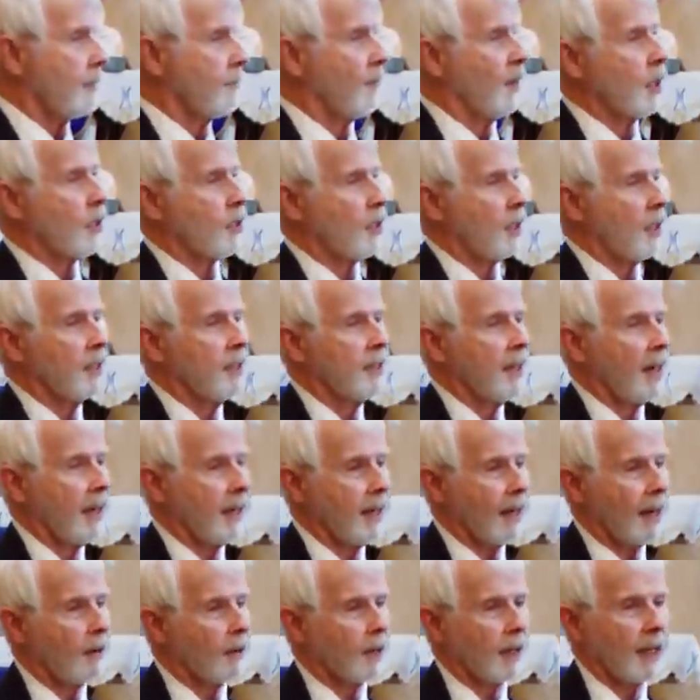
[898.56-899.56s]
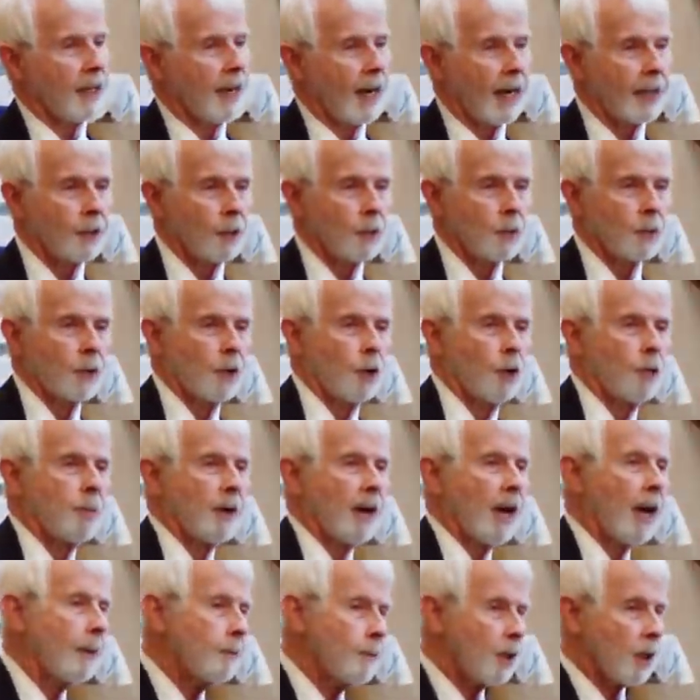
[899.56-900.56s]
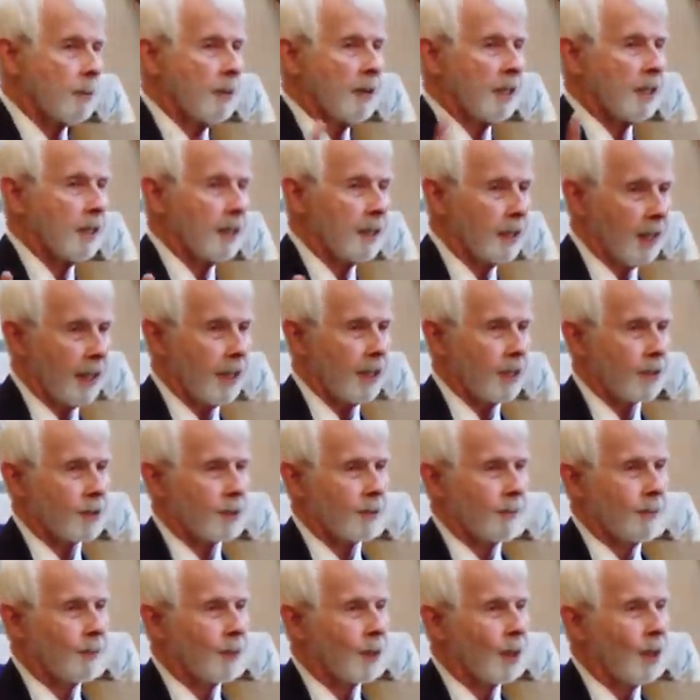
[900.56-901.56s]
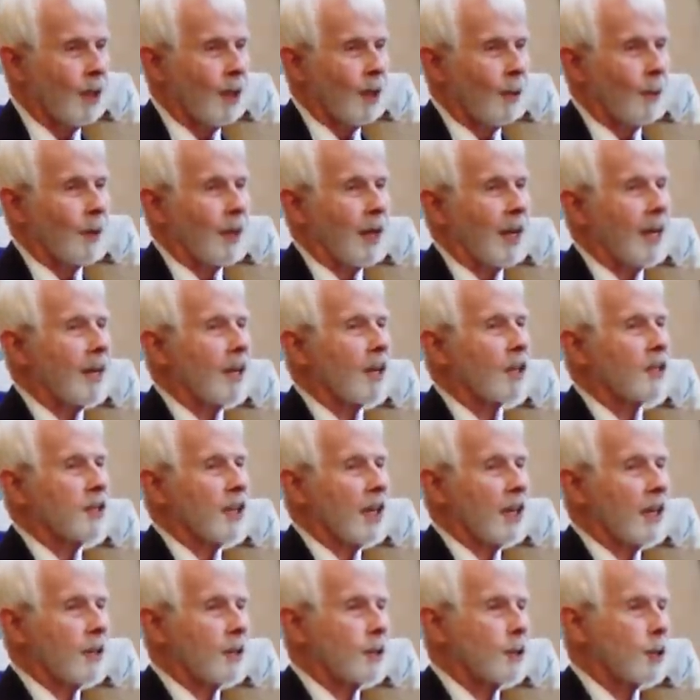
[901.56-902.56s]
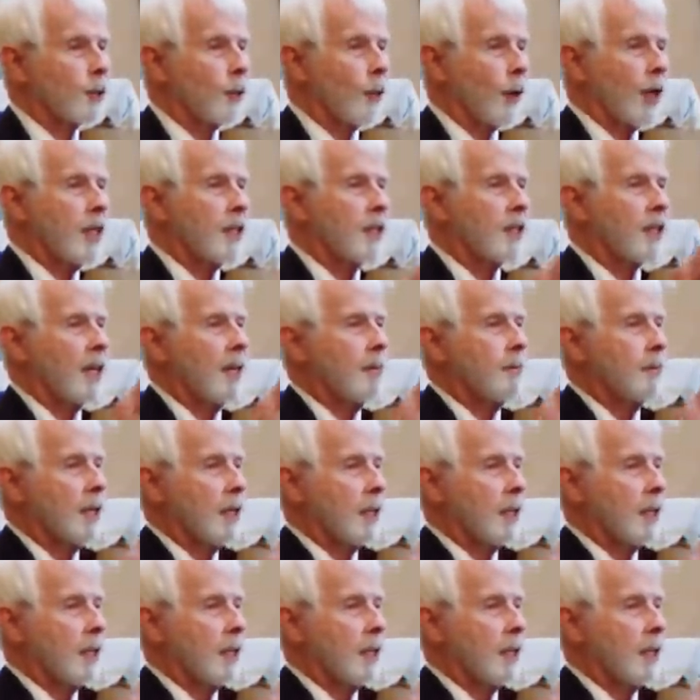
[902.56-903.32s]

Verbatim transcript: eventually died out, and I don't know, but I'm going to make a guess. When Alexander the Great came